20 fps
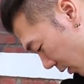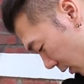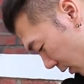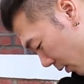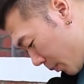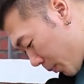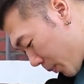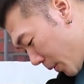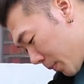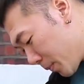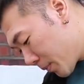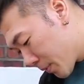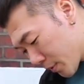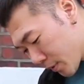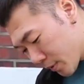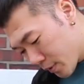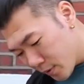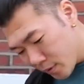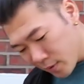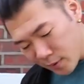ones. Yeah,
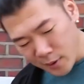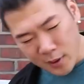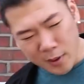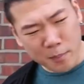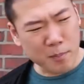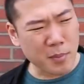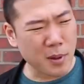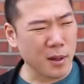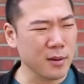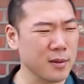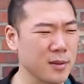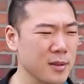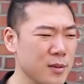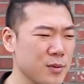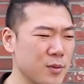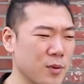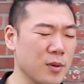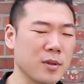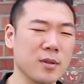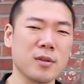people can buy
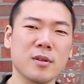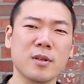this one